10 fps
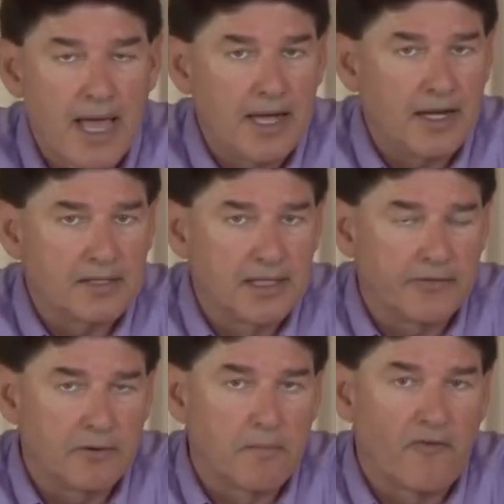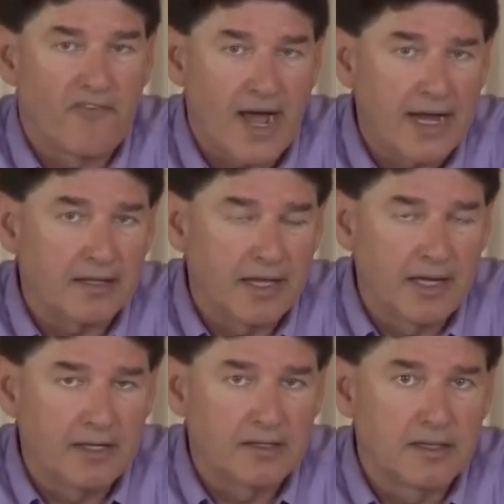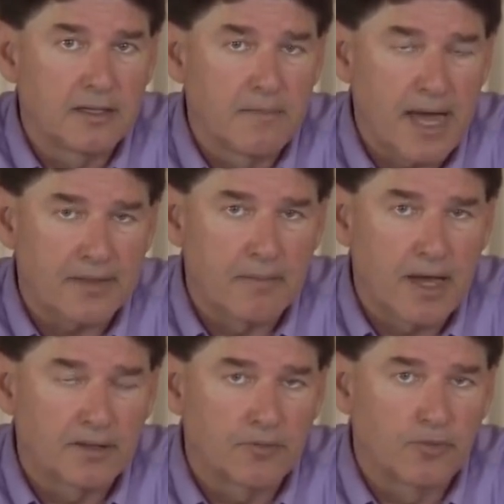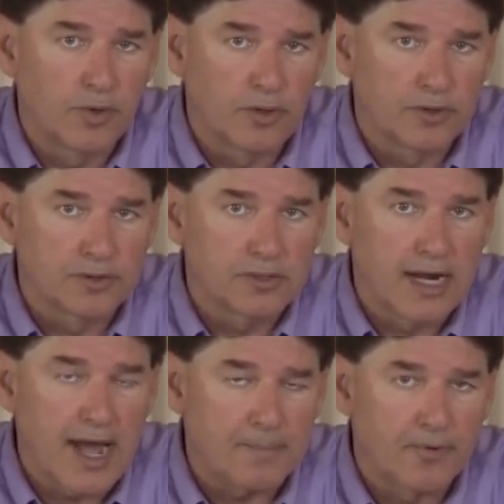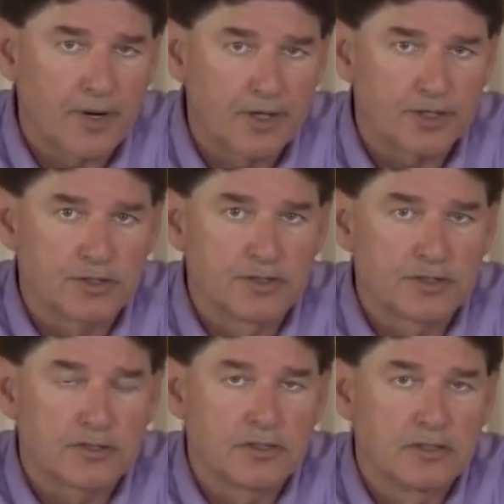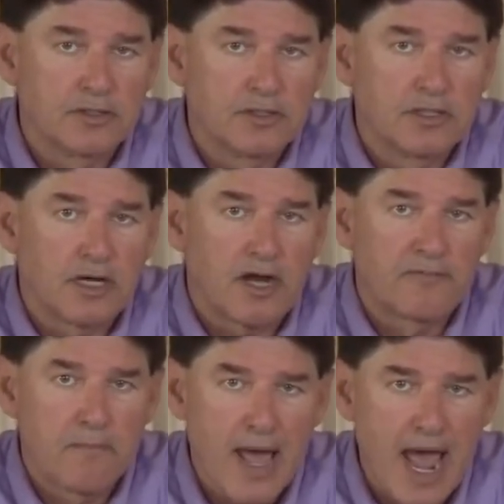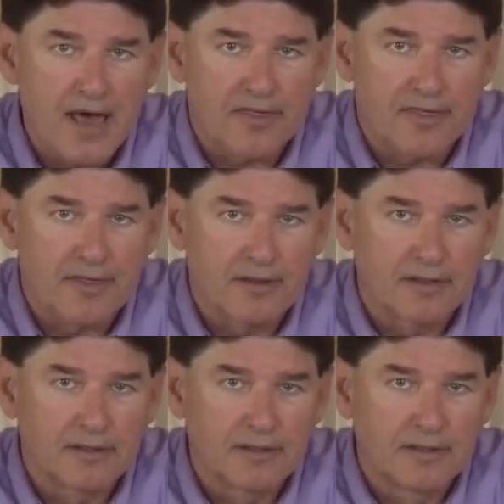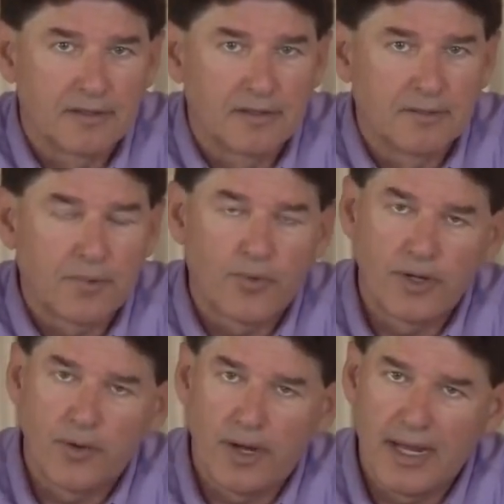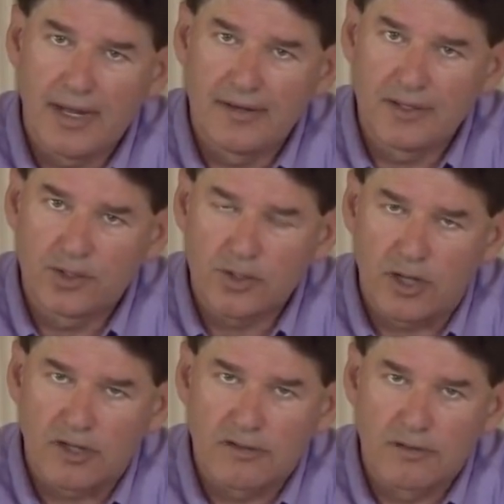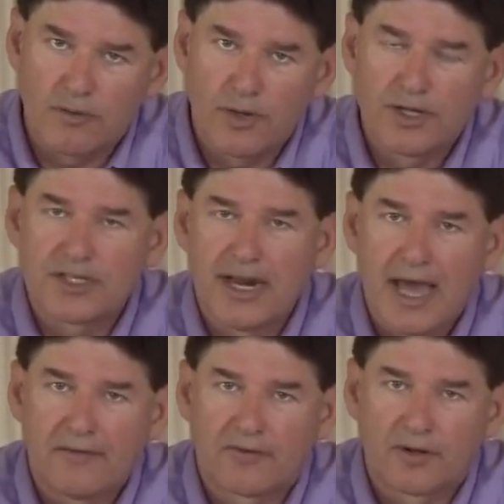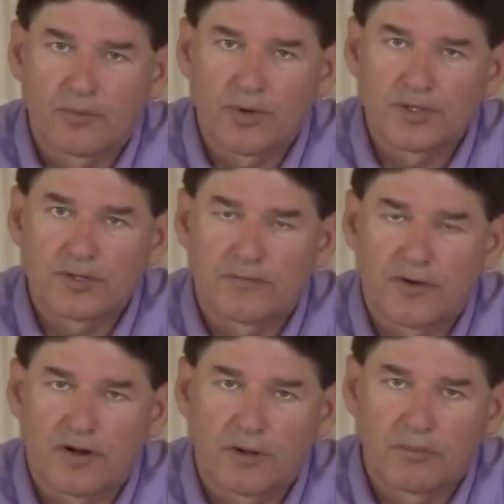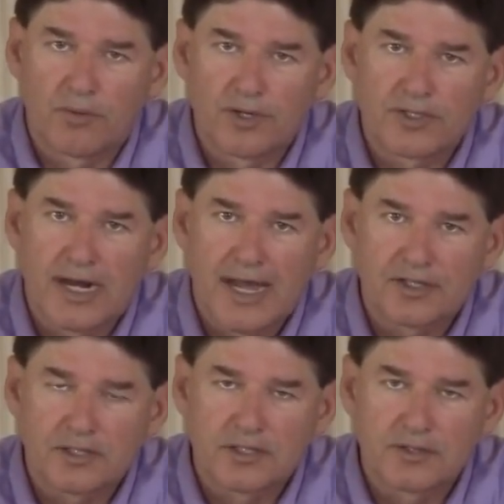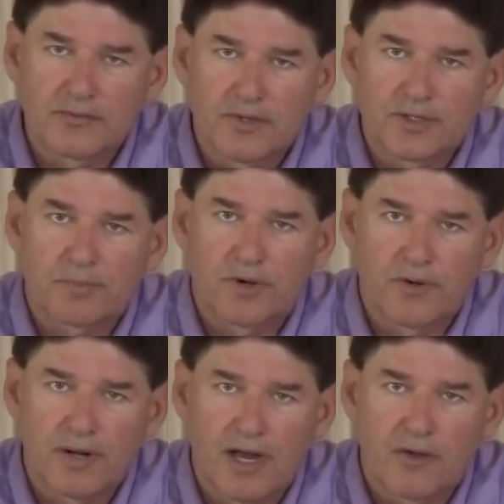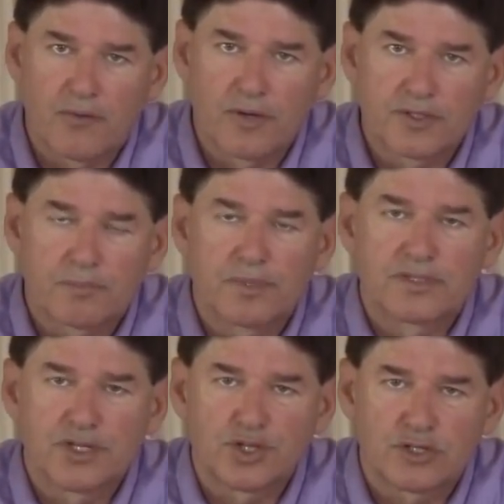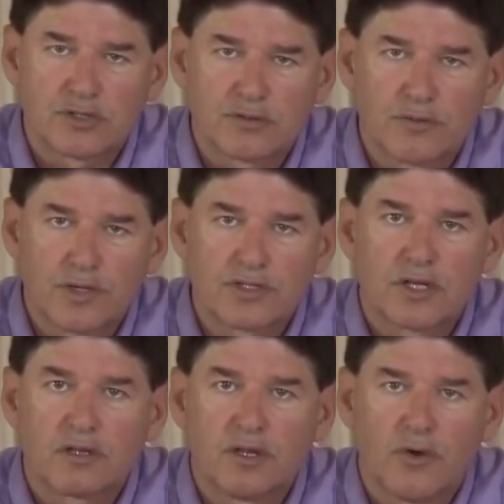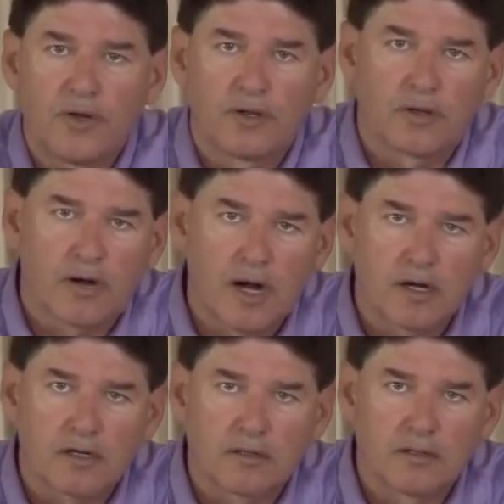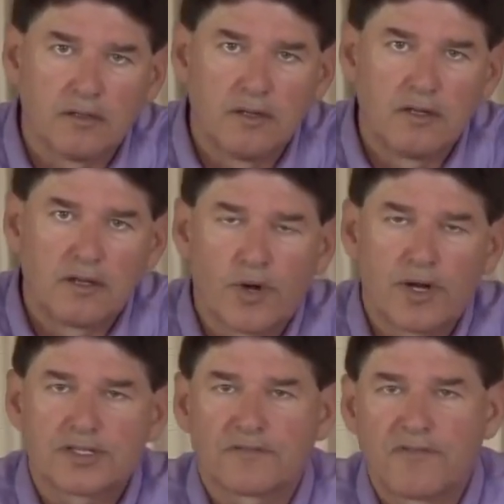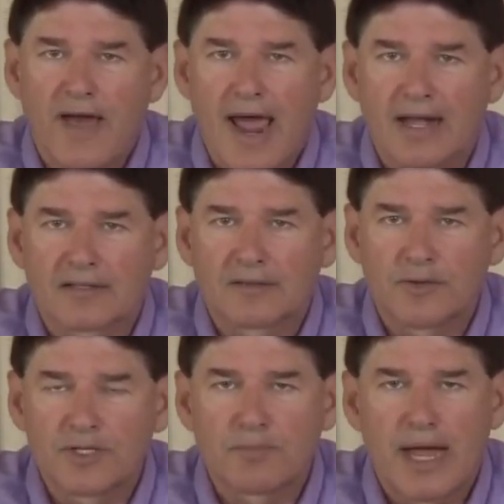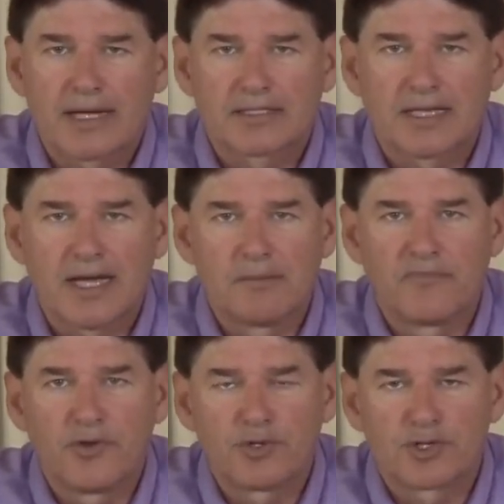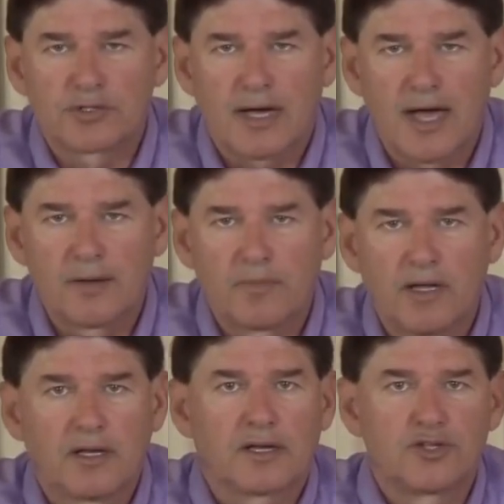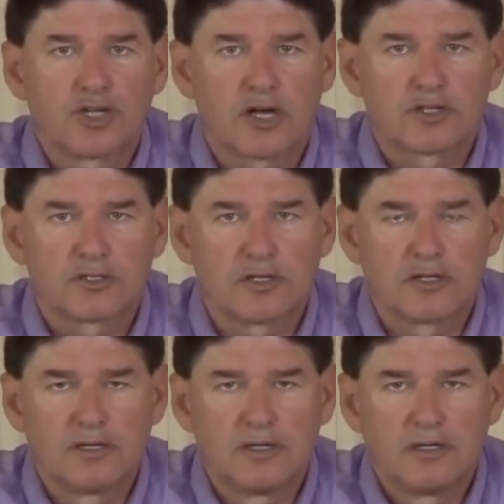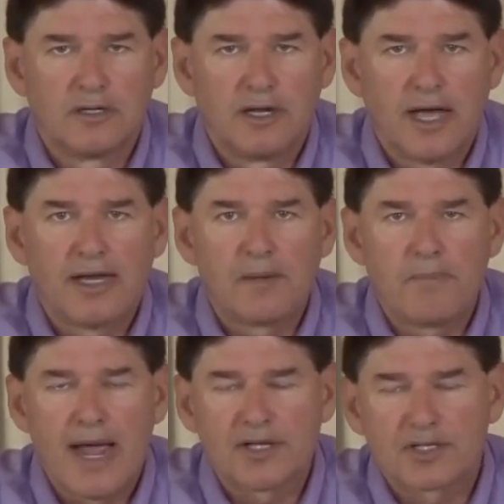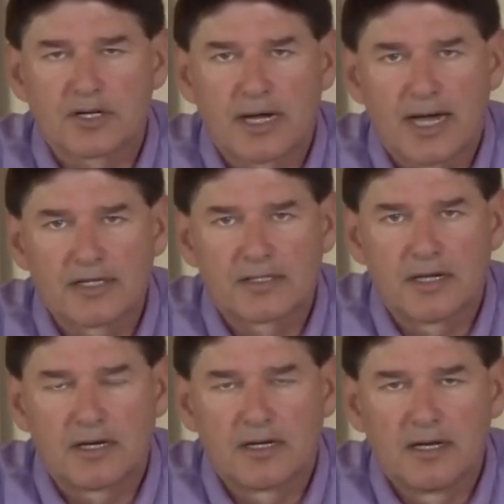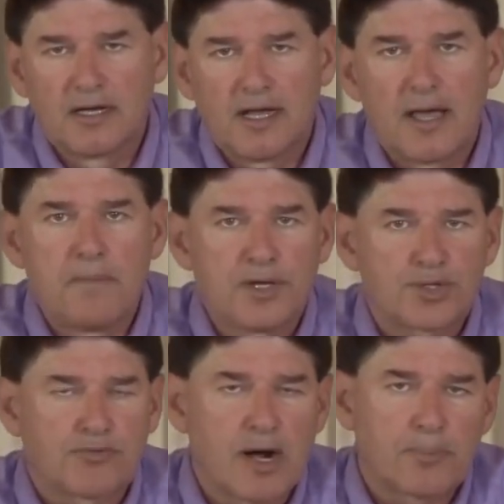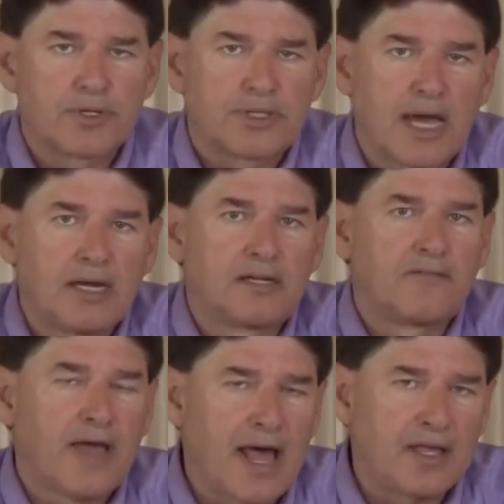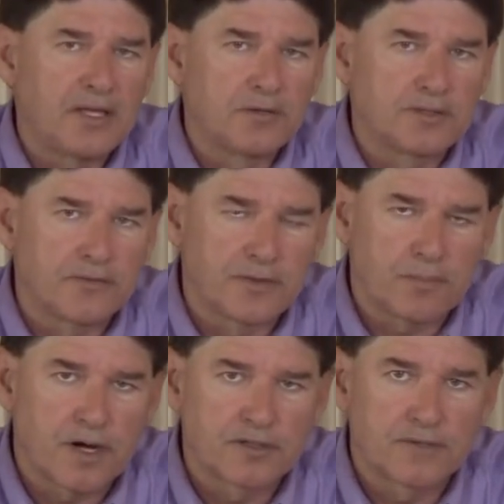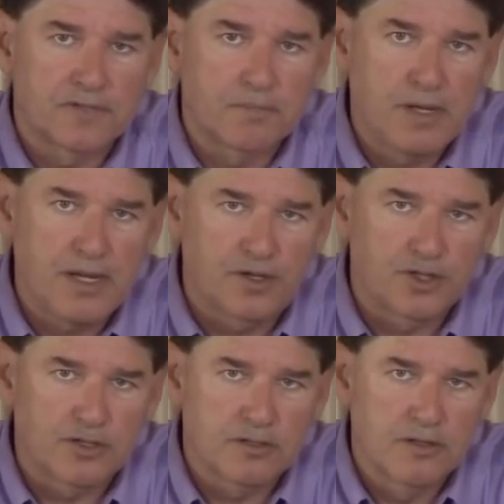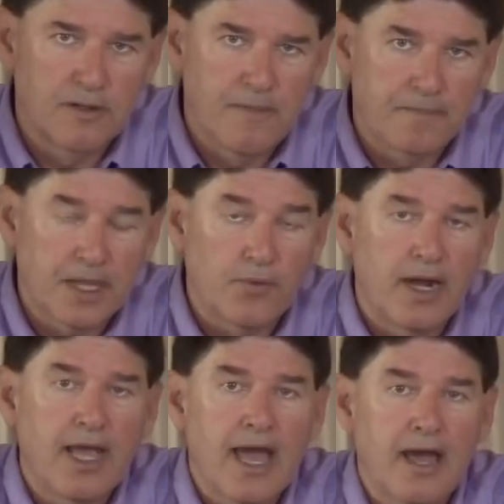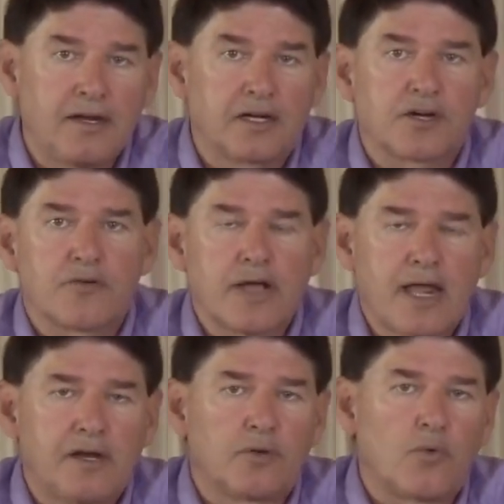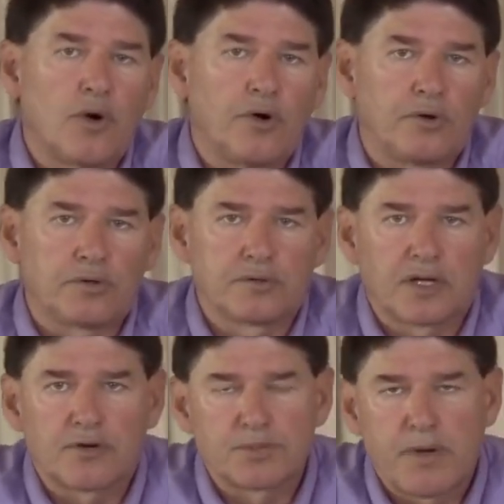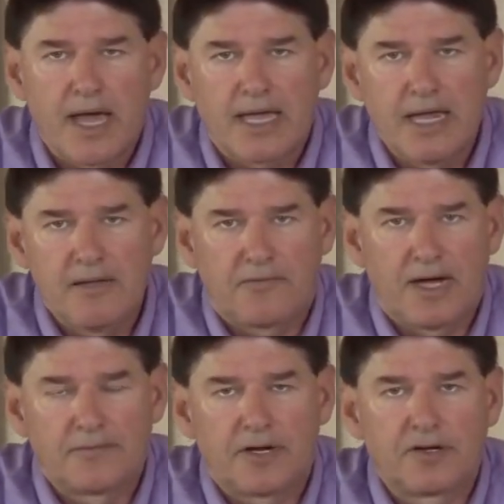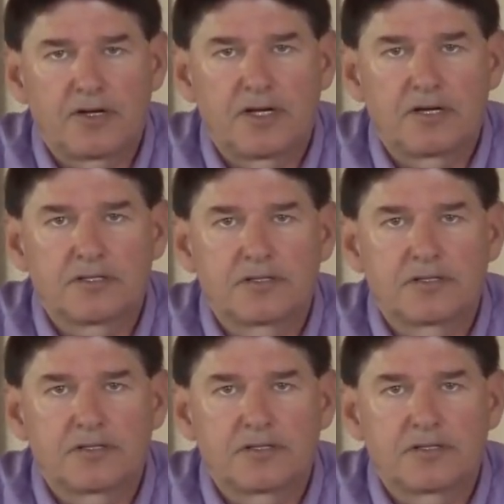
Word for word: Man has never violated the, mathemat- the rules and operations of math. But when he went ahead and they took what is an adverb, what is a verb, what is an adjective, what is a pronoun, what is a position, what is a lodial or article, what is a fact, what is past time, future time, and the conjunction, and they bastardized it and misrepresented the values of the parts of speech, they went ahead and created a world that goes back 8,500